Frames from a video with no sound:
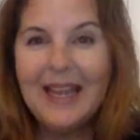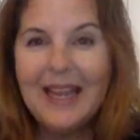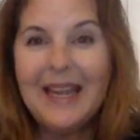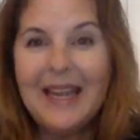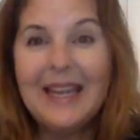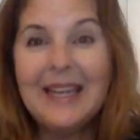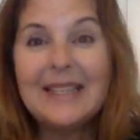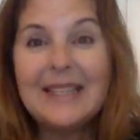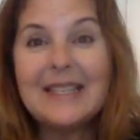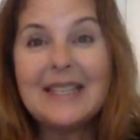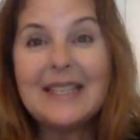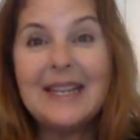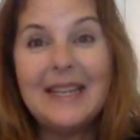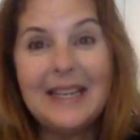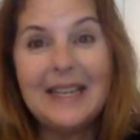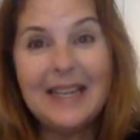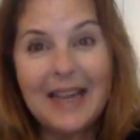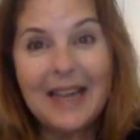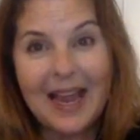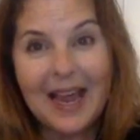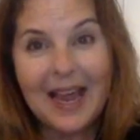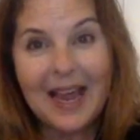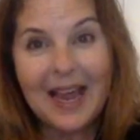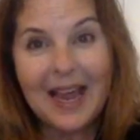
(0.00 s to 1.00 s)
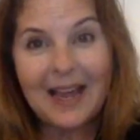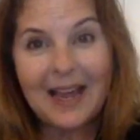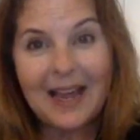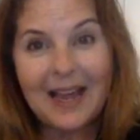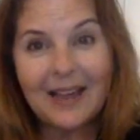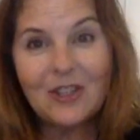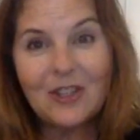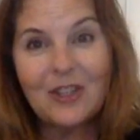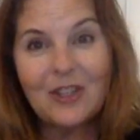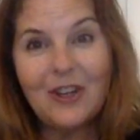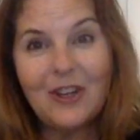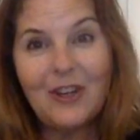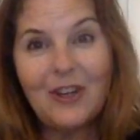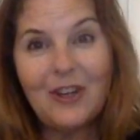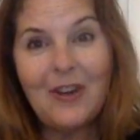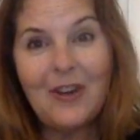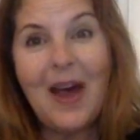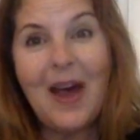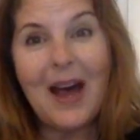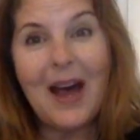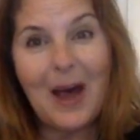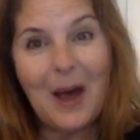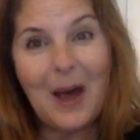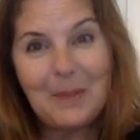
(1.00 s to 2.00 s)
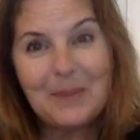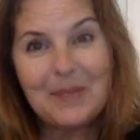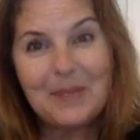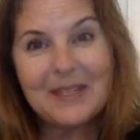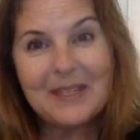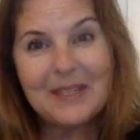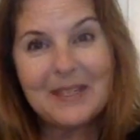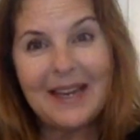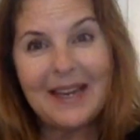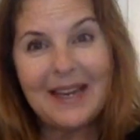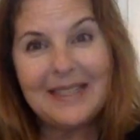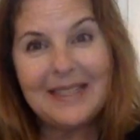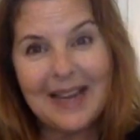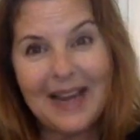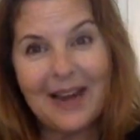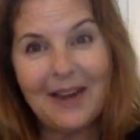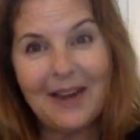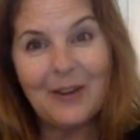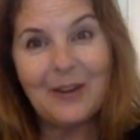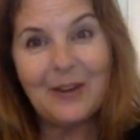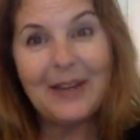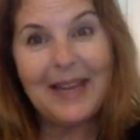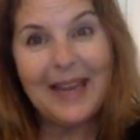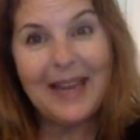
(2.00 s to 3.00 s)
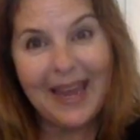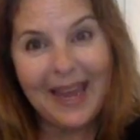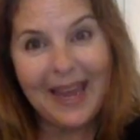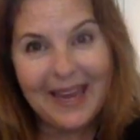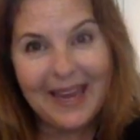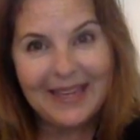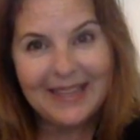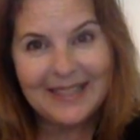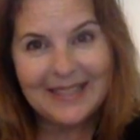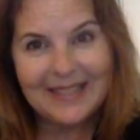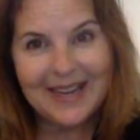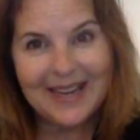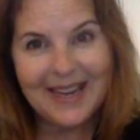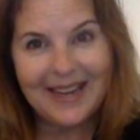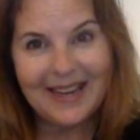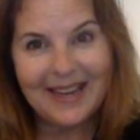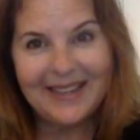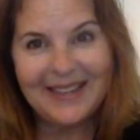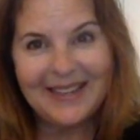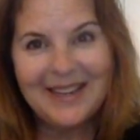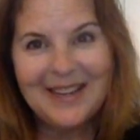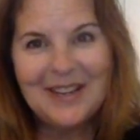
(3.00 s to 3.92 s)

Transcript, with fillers: It's National Upside Down Cake Day.